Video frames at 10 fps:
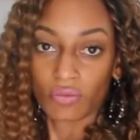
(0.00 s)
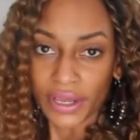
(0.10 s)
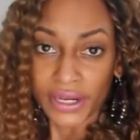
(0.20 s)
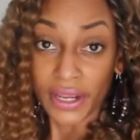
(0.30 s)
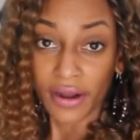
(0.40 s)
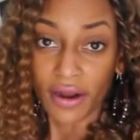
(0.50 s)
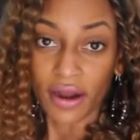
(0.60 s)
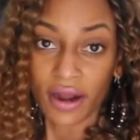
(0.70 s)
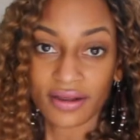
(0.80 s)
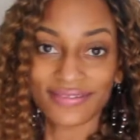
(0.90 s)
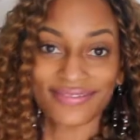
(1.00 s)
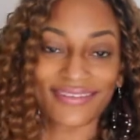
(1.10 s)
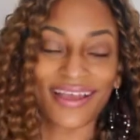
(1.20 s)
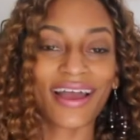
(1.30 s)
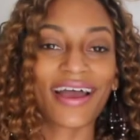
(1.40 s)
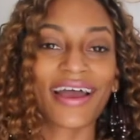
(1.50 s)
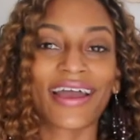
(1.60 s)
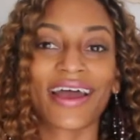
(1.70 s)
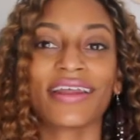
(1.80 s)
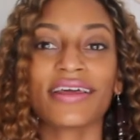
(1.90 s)
right here.
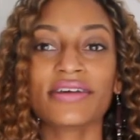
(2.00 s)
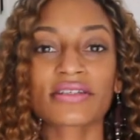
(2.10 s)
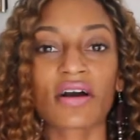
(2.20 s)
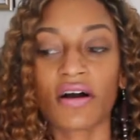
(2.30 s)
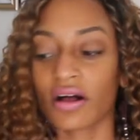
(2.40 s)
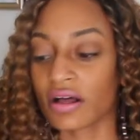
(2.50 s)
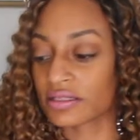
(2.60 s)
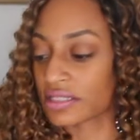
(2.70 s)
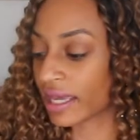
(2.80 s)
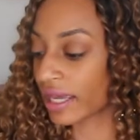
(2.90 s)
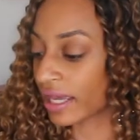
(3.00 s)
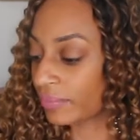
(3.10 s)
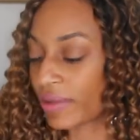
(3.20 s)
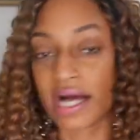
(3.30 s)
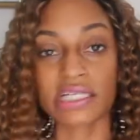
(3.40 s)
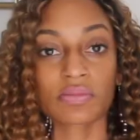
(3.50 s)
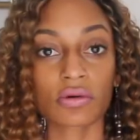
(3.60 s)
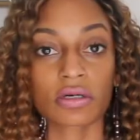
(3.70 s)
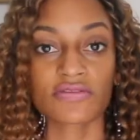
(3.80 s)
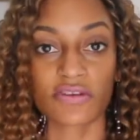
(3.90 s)
And it is called a
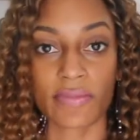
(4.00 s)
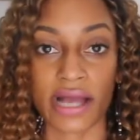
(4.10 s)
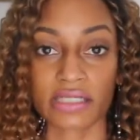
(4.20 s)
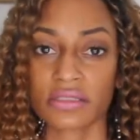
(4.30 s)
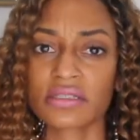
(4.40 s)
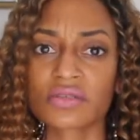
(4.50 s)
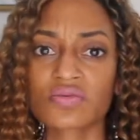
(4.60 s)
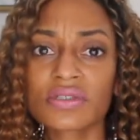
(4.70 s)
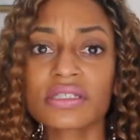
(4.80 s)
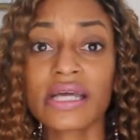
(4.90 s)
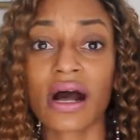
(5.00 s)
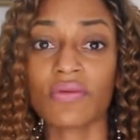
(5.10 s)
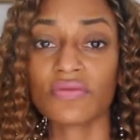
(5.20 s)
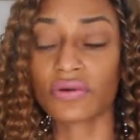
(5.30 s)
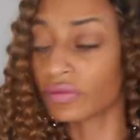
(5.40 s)
Passport for Mac. So this is really helpful,